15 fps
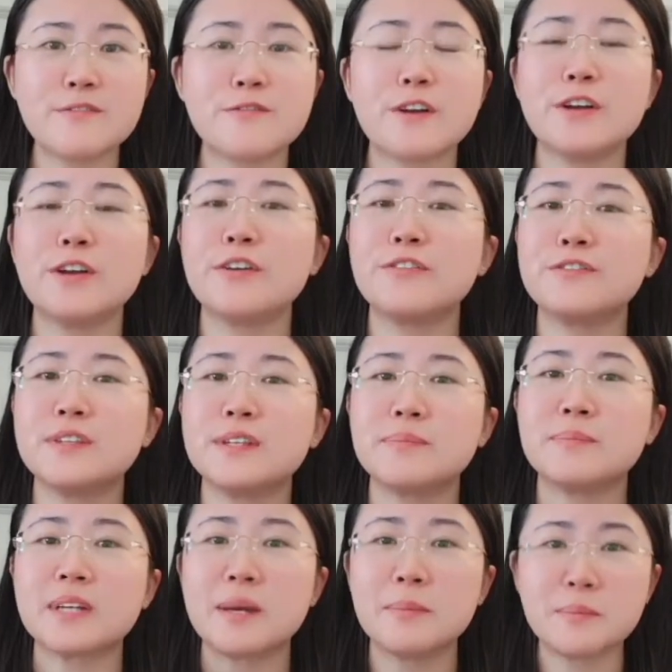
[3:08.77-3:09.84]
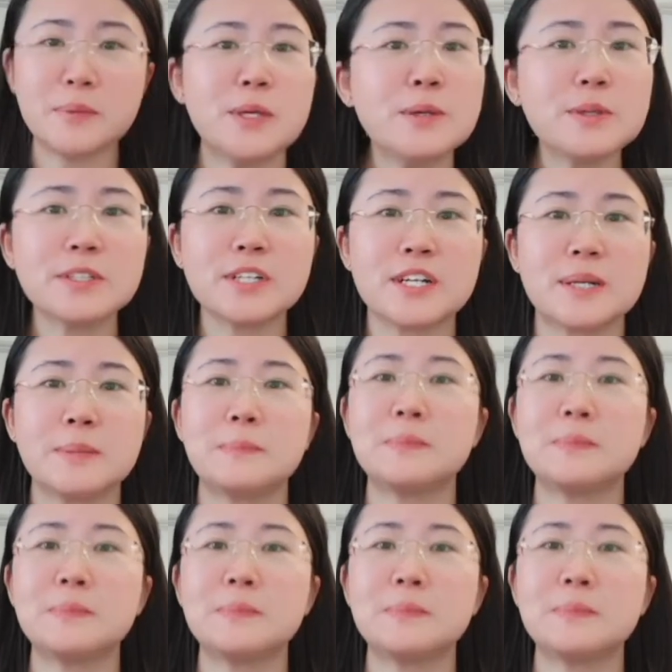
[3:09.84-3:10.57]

front of the computer,